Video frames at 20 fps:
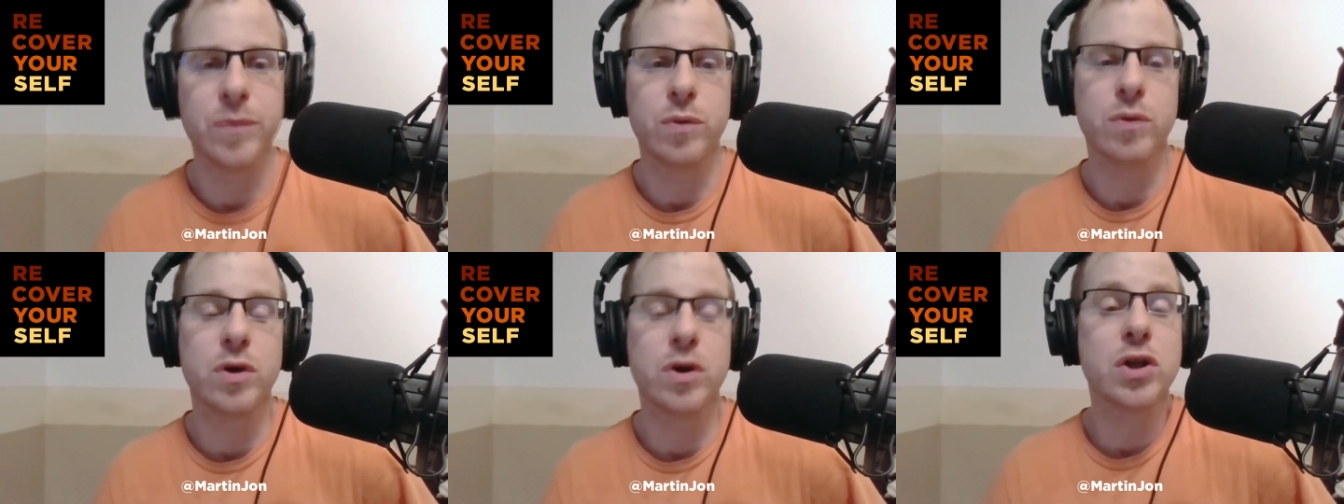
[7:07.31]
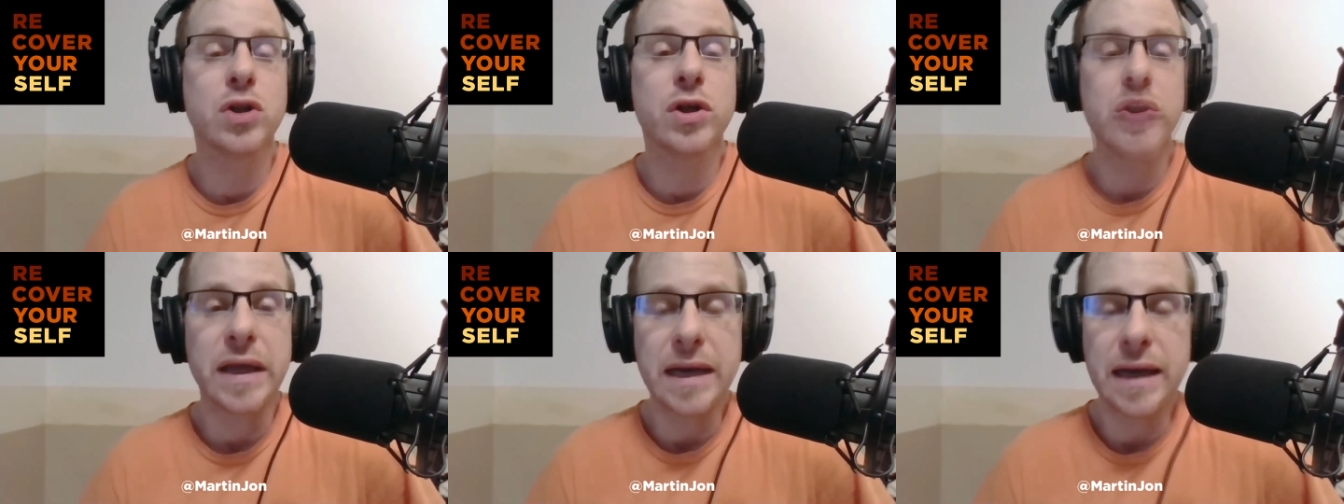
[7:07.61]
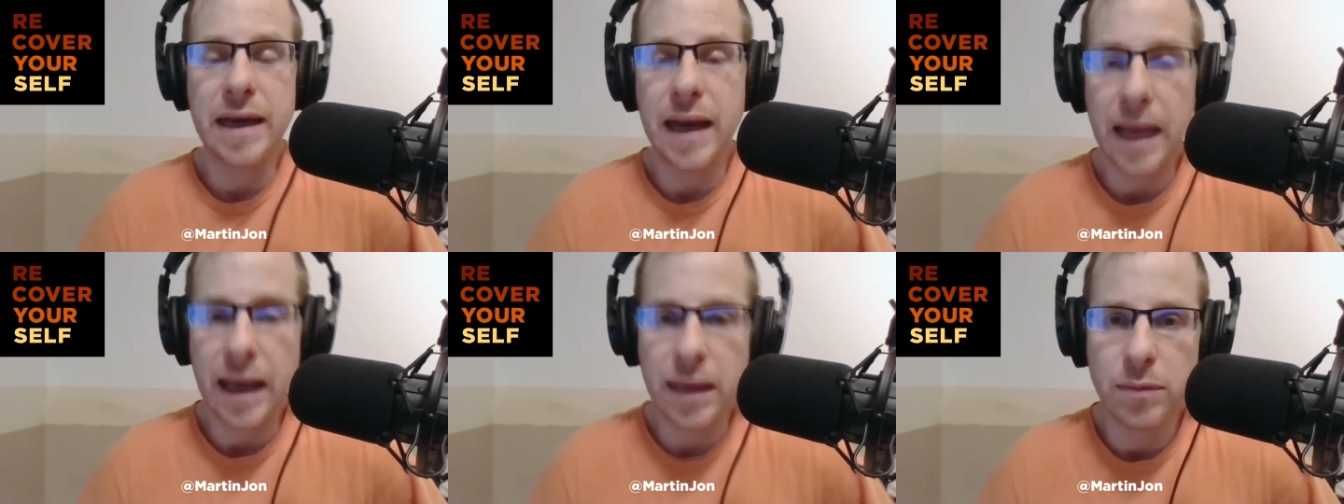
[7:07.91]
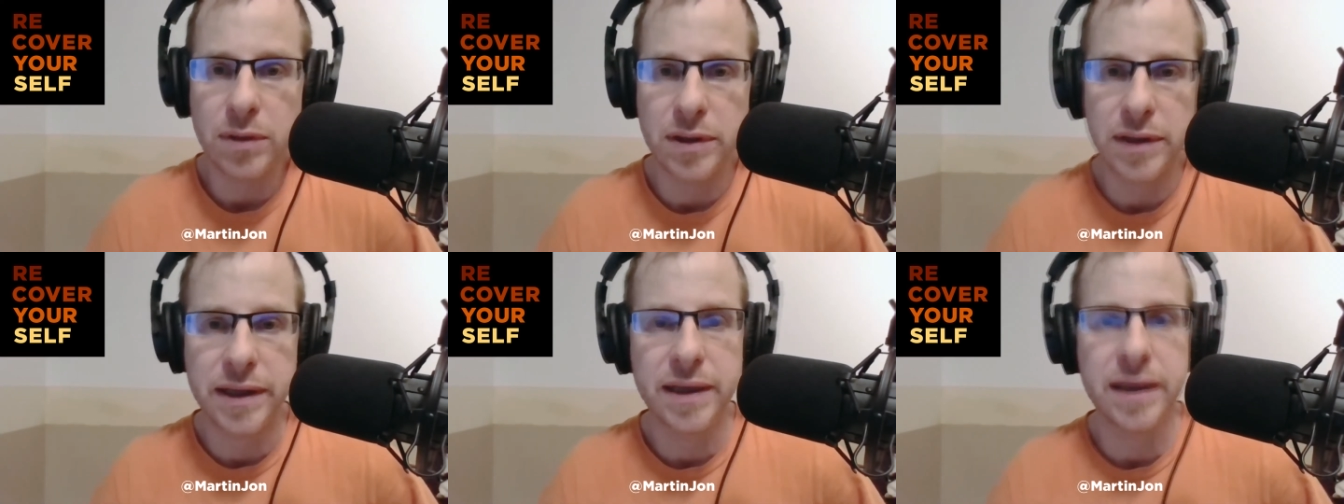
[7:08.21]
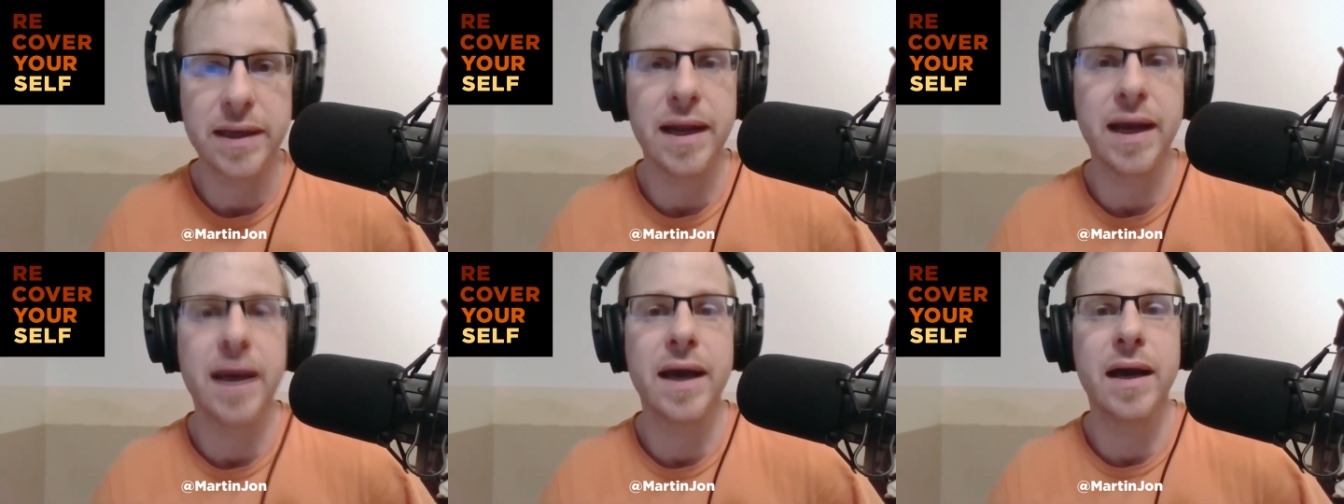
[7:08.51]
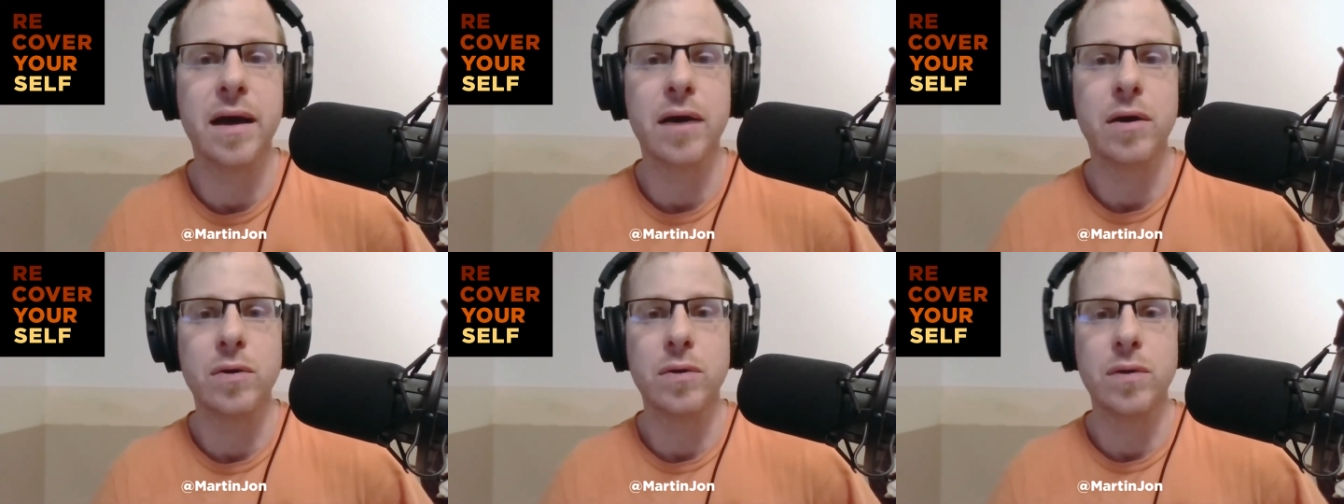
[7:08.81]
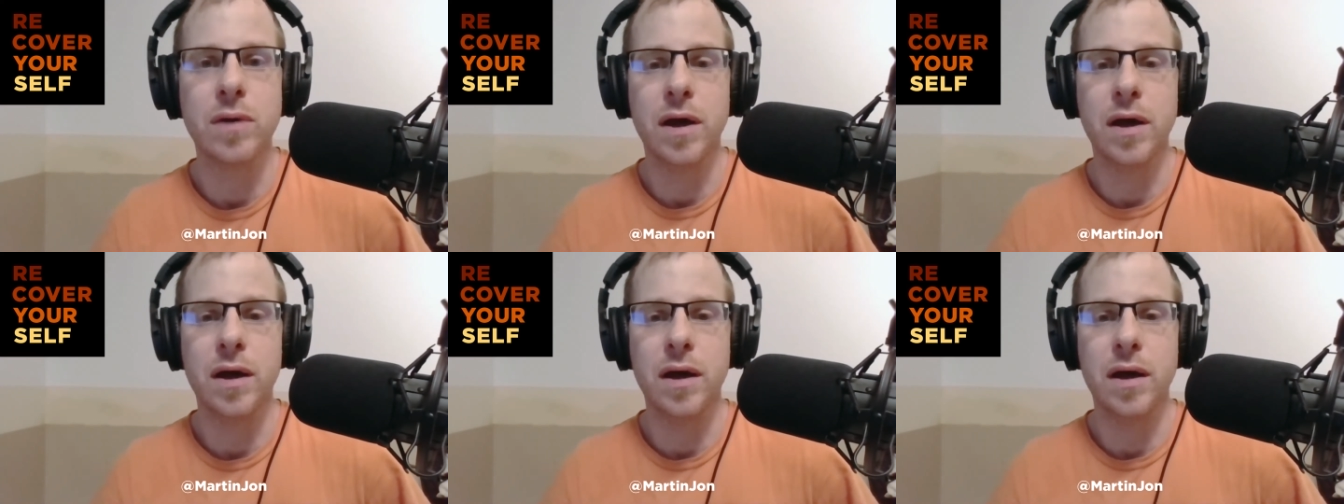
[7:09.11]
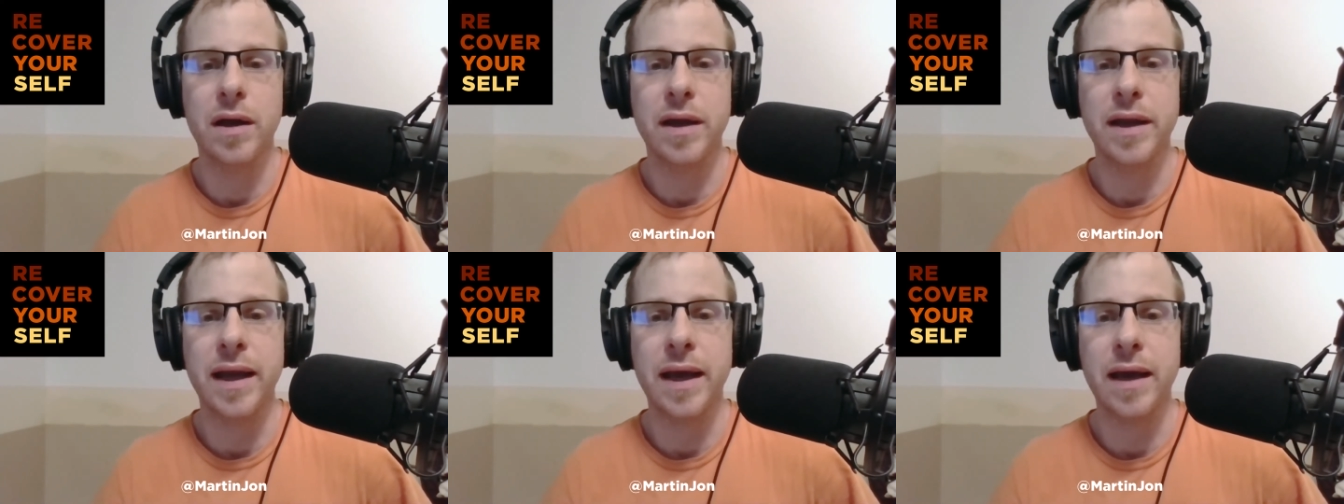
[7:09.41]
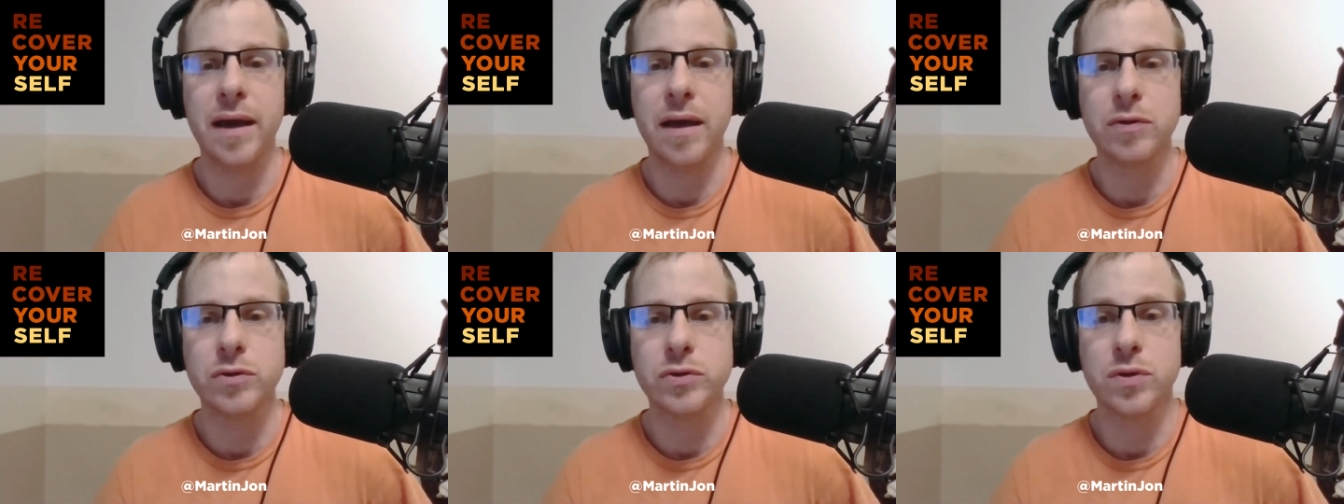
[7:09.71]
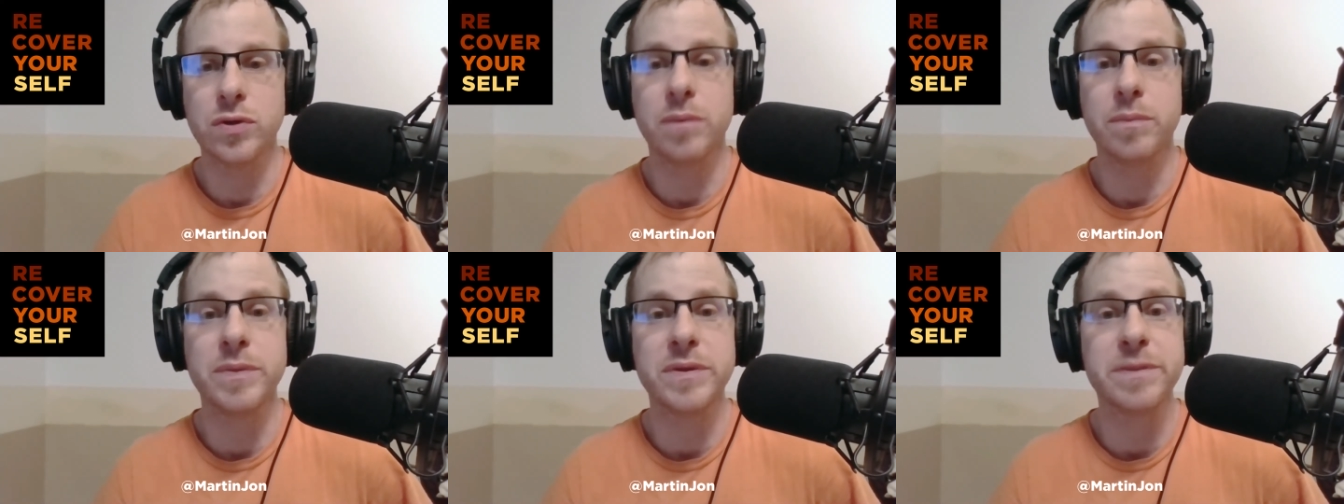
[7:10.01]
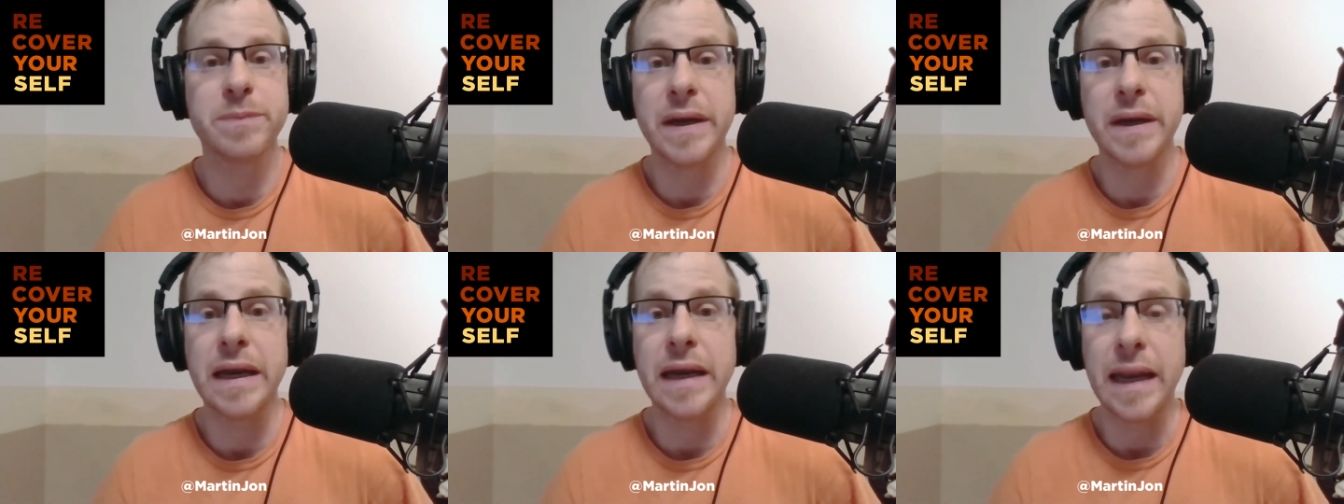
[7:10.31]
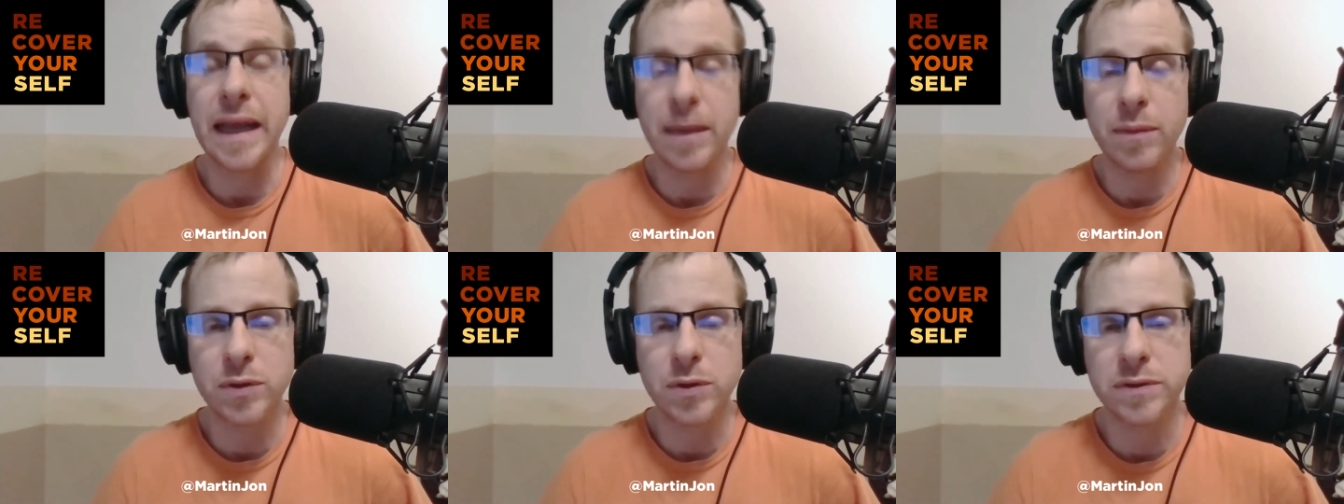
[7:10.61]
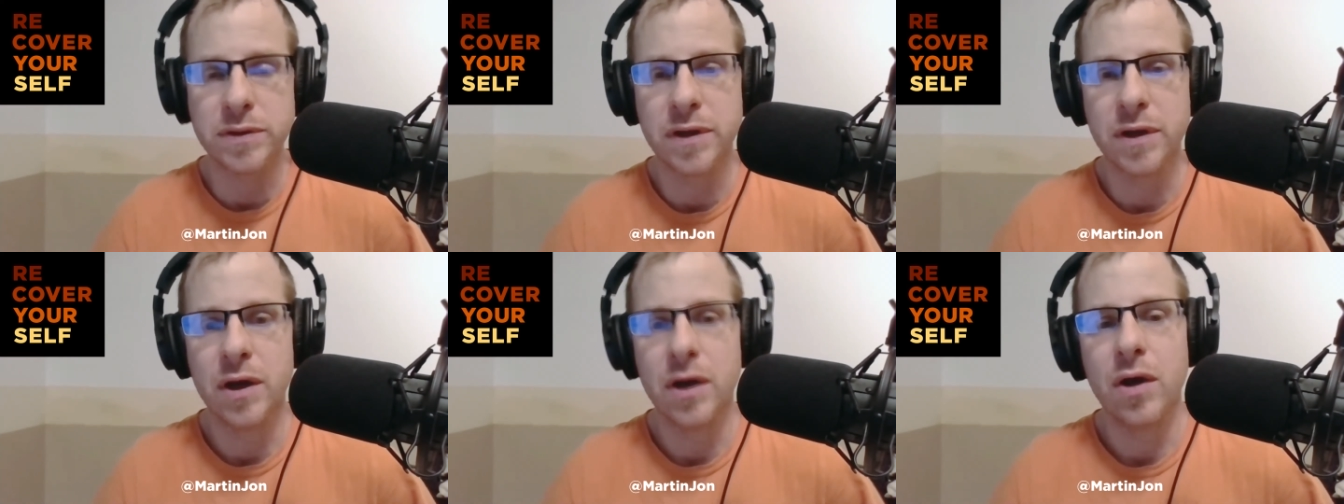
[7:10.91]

We're going to look at enabling, and how Trump has been enabled